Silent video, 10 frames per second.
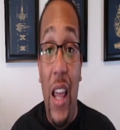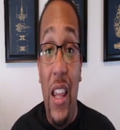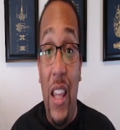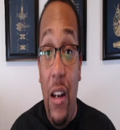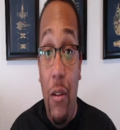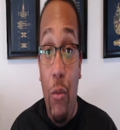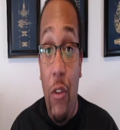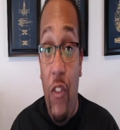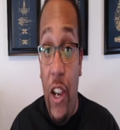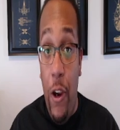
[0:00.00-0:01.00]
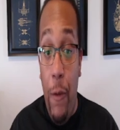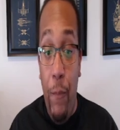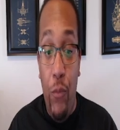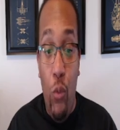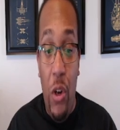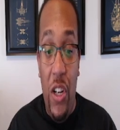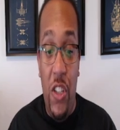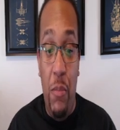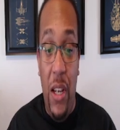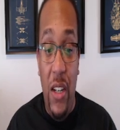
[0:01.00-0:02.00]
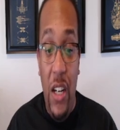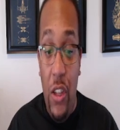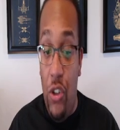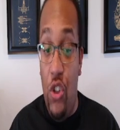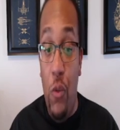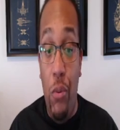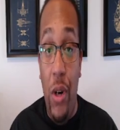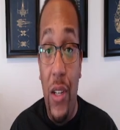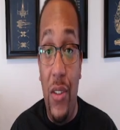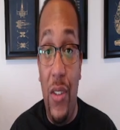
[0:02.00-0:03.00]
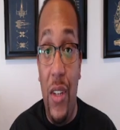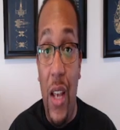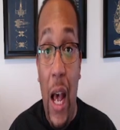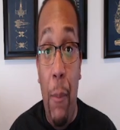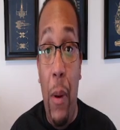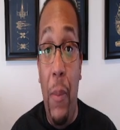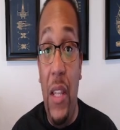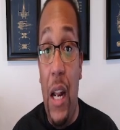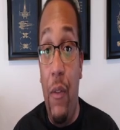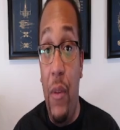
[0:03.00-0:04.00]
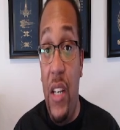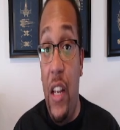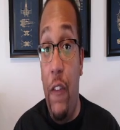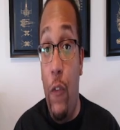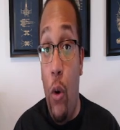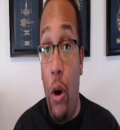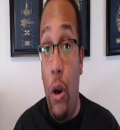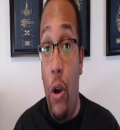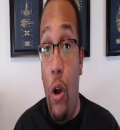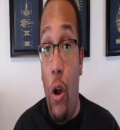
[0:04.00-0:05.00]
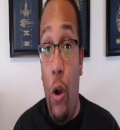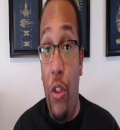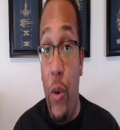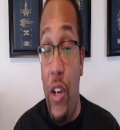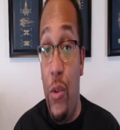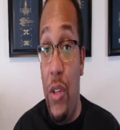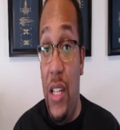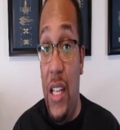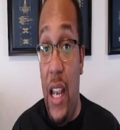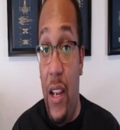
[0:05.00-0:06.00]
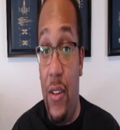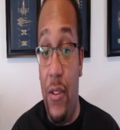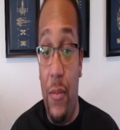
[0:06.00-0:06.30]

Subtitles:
Then, with Vigor, we're going to spend another 2 points, bumping that up from a D4 all the way to a D8.